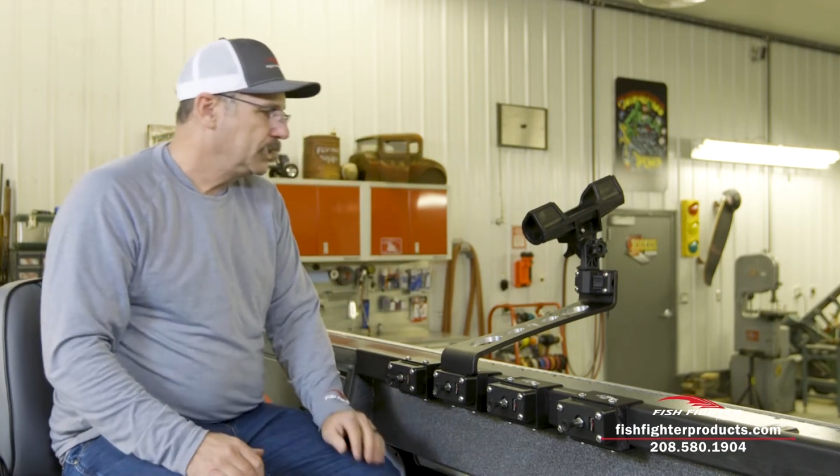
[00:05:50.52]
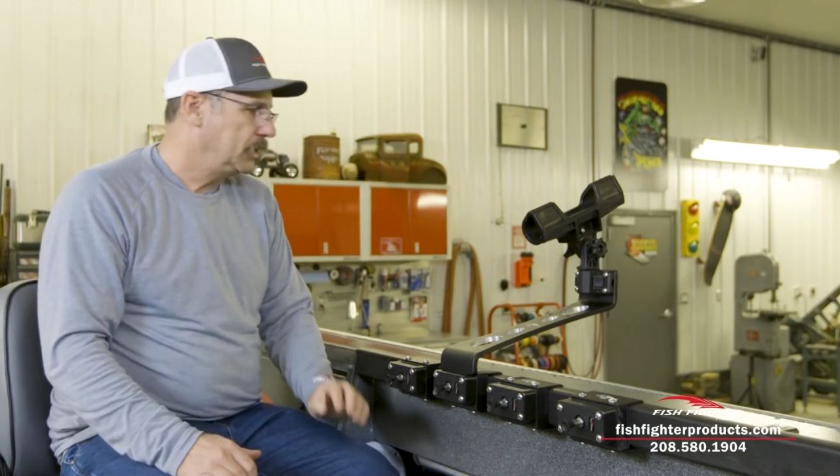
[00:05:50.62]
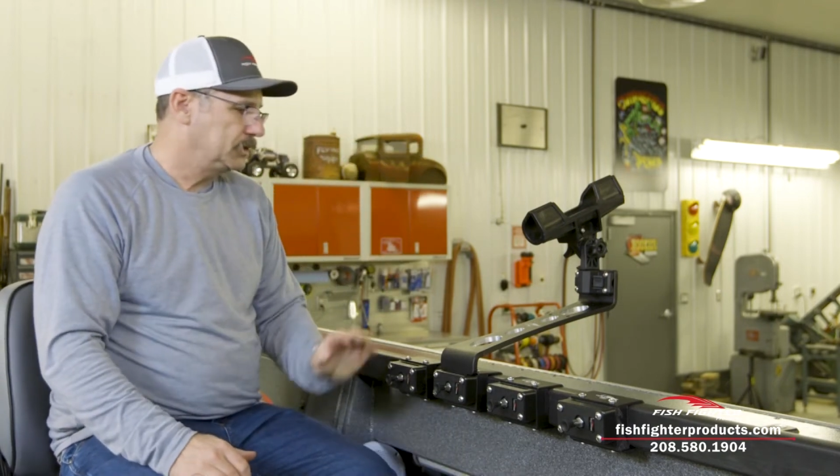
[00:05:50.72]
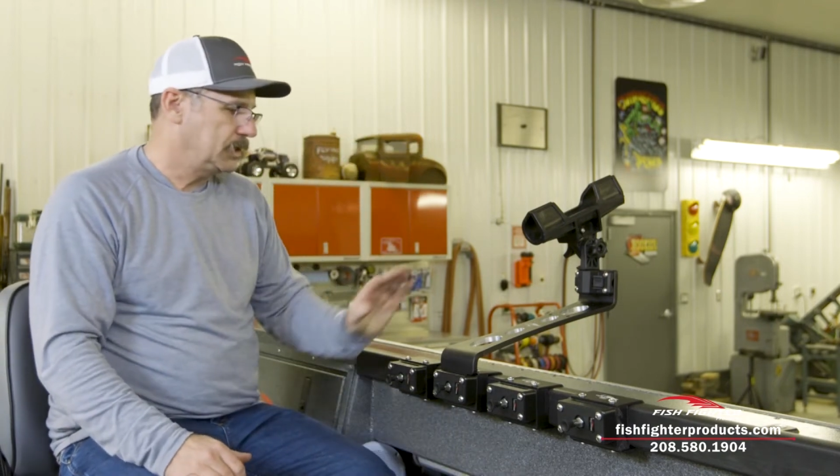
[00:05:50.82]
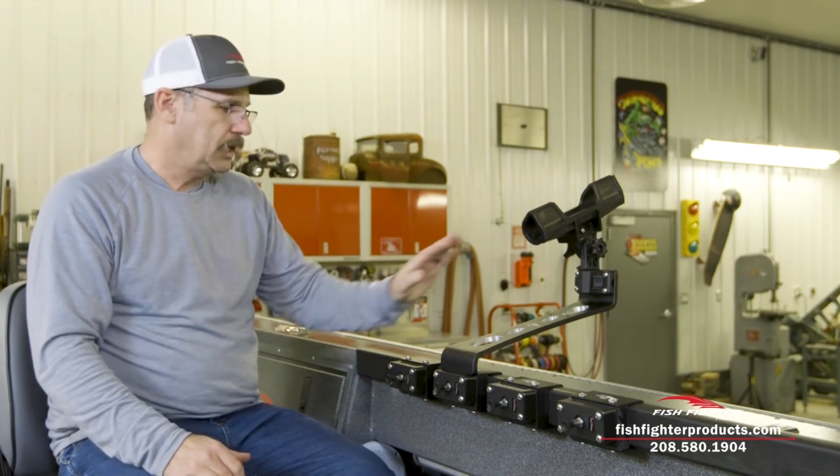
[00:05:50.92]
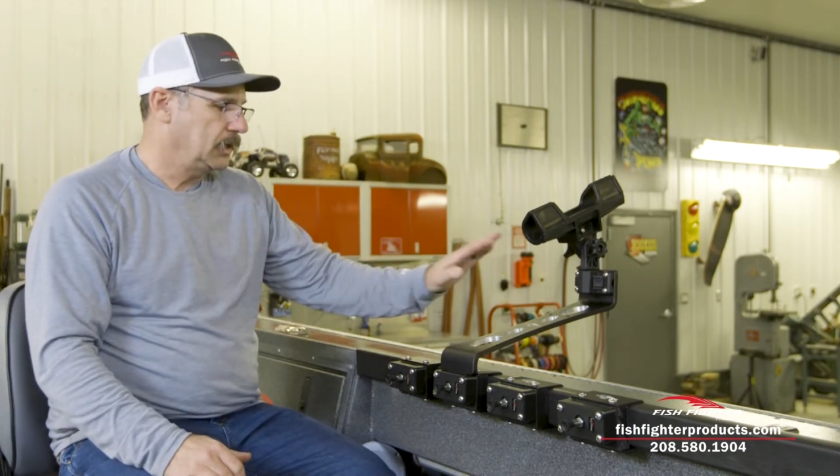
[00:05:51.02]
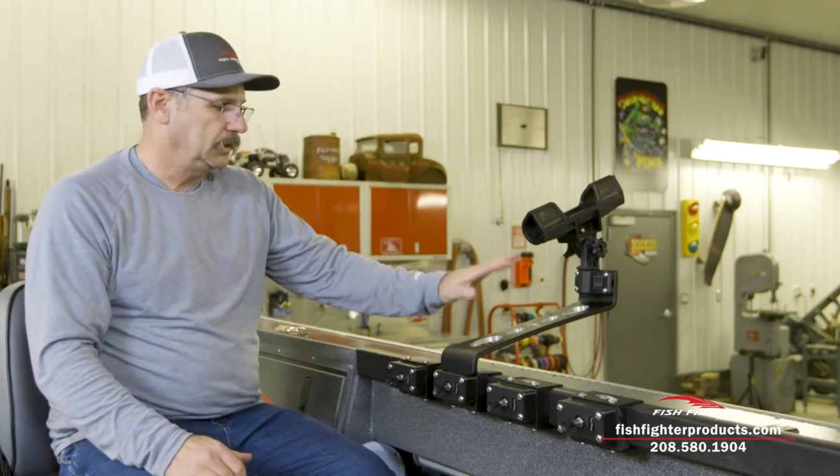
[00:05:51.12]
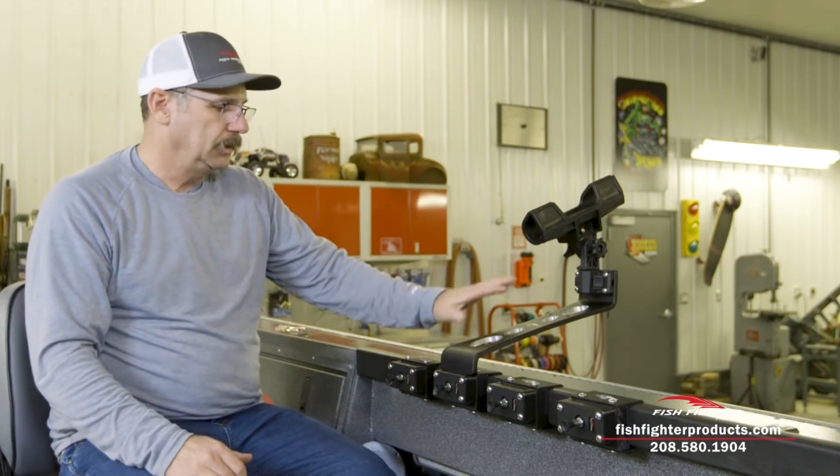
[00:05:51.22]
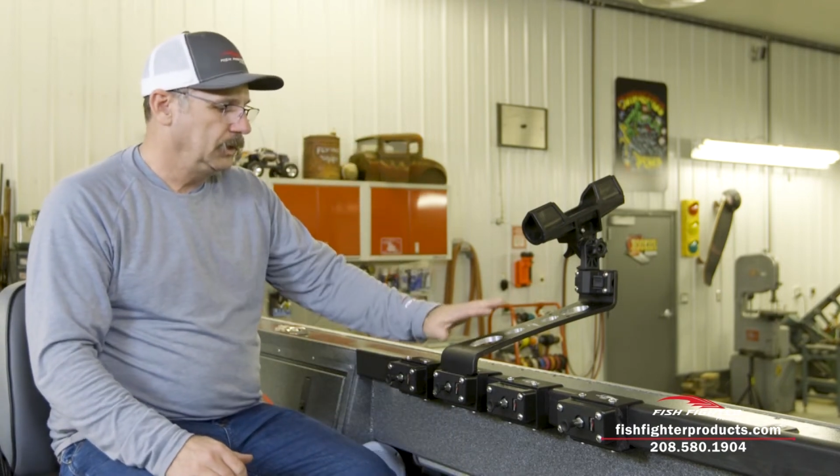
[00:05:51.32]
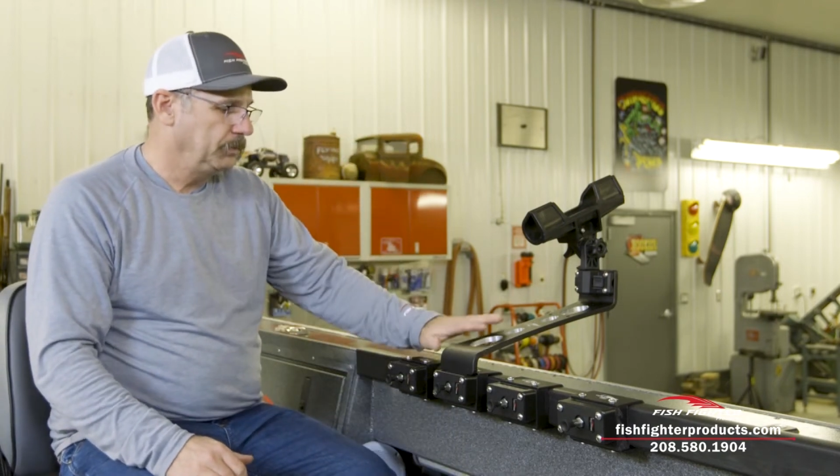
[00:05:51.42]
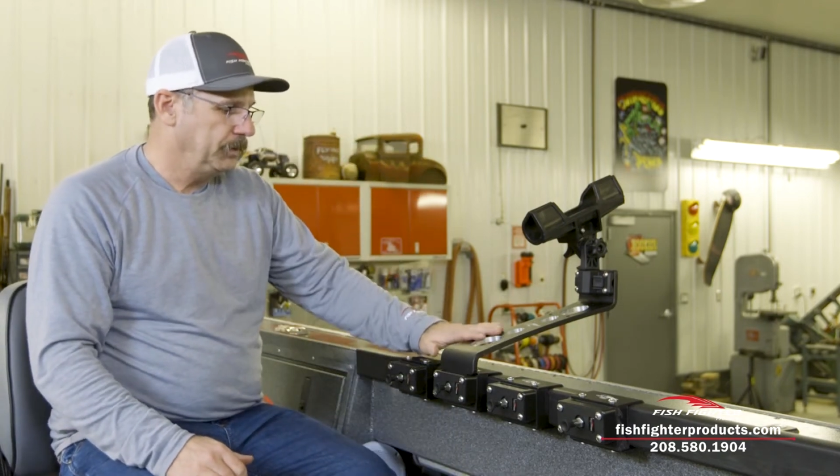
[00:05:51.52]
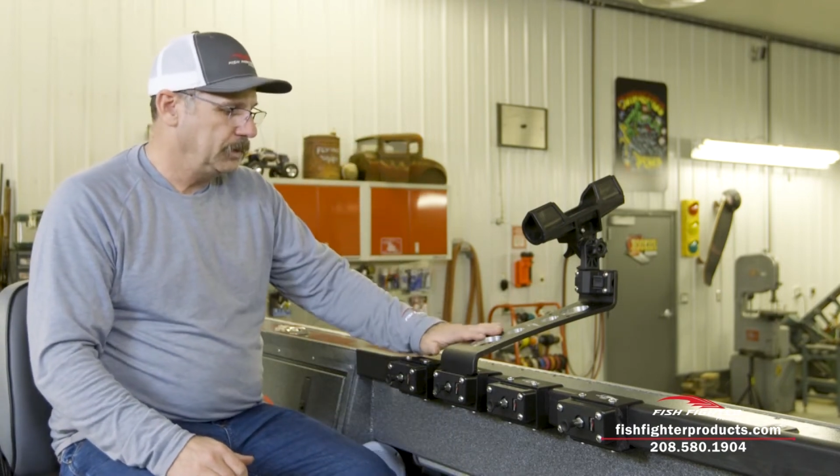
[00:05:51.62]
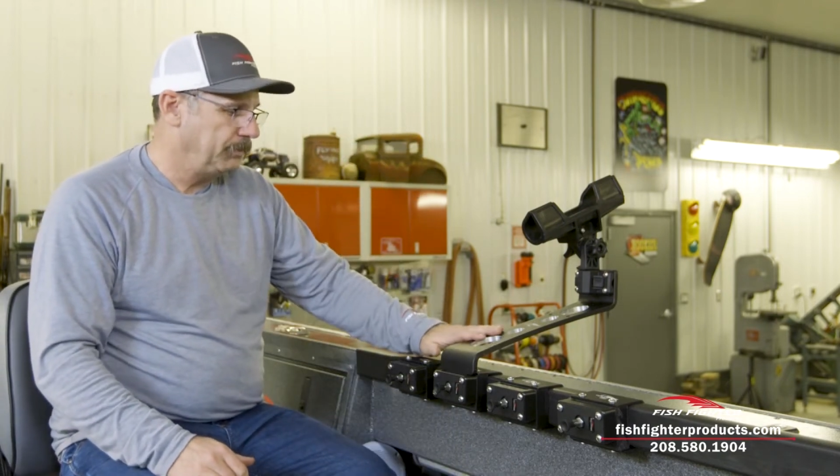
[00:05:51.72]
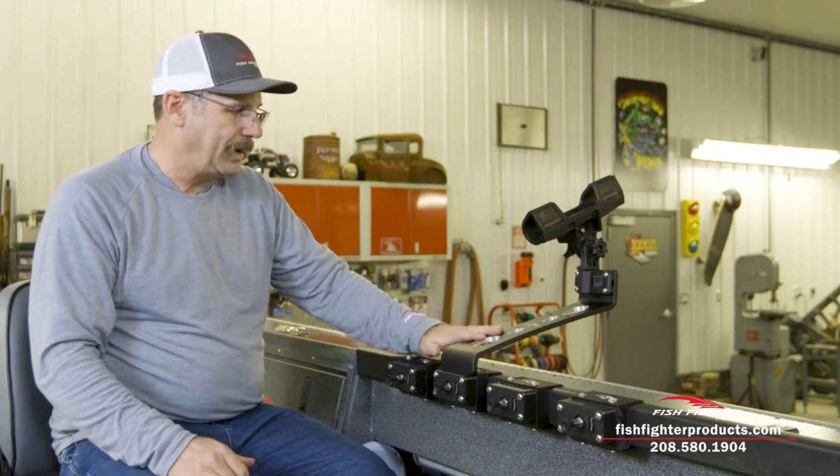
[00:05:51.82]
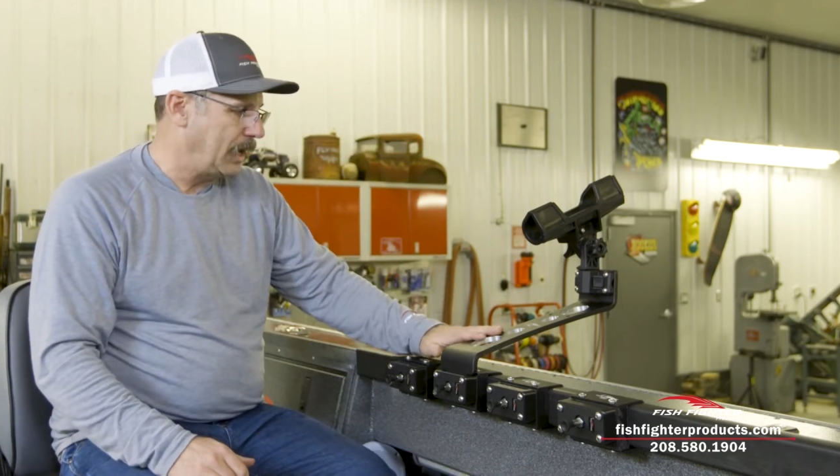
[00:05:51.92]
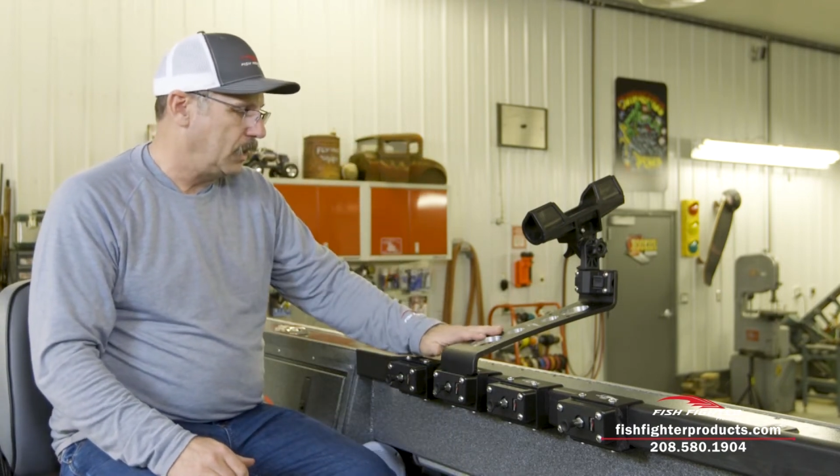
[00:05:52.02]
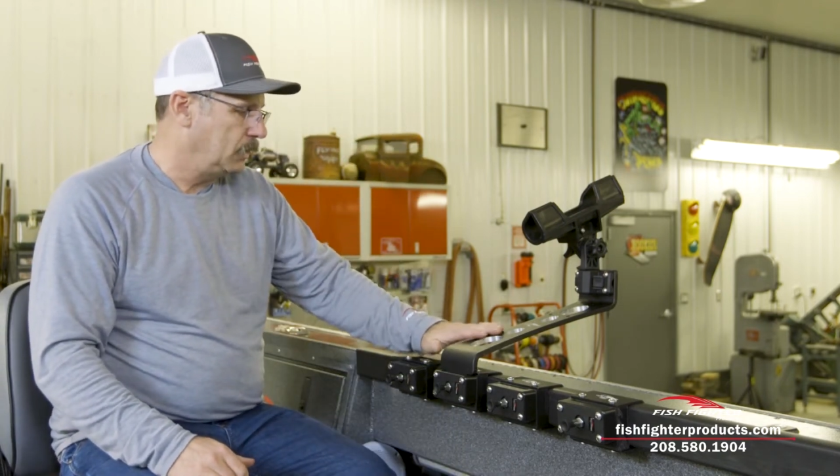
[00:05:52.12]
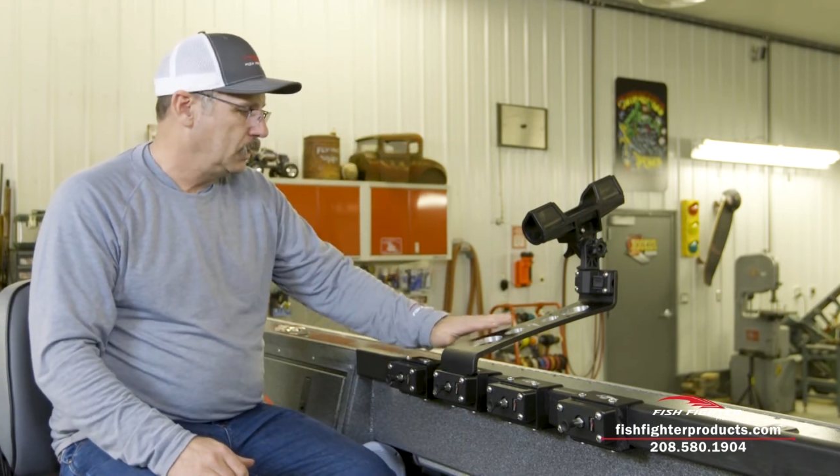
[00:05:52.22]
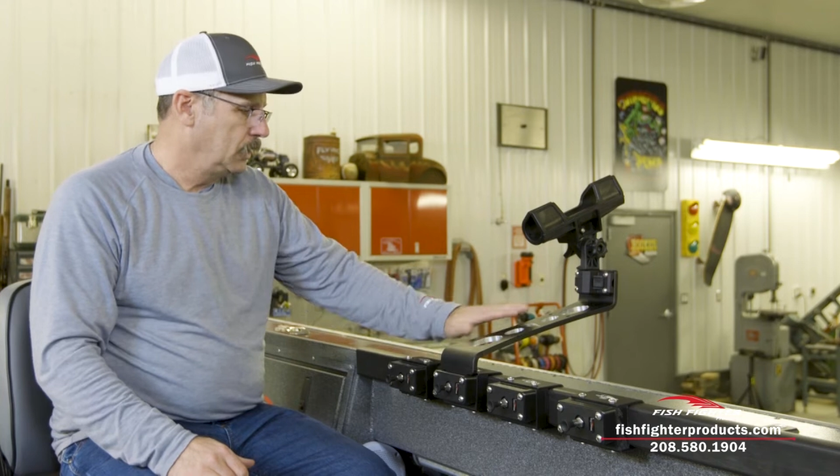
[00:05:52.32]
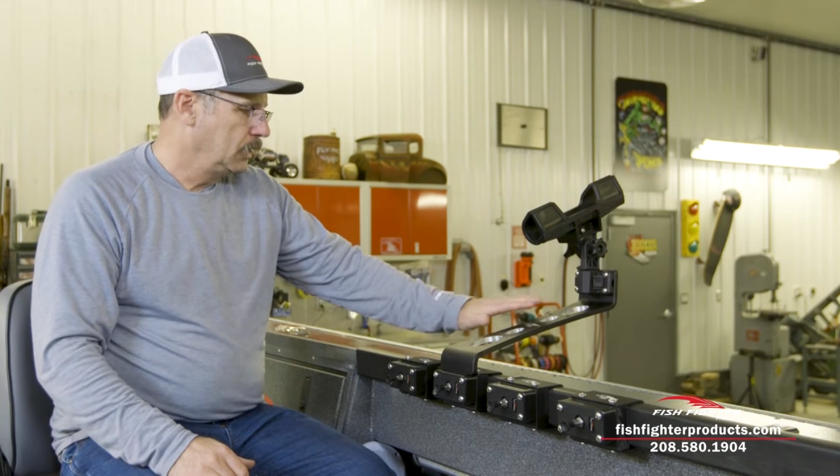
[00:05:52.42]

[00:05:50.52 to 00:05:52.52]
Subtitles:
and talk a little bit about